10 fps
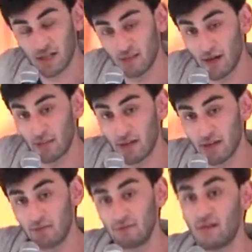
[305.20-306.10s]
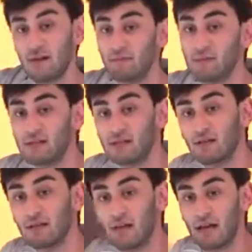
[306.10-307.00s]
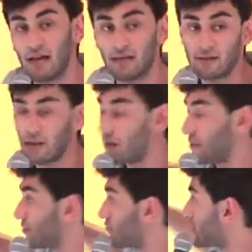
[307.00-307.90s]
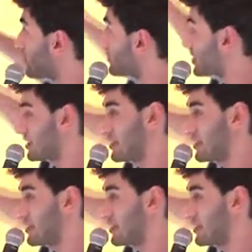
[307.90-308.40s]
to the public at all times. And I'll be in a room that's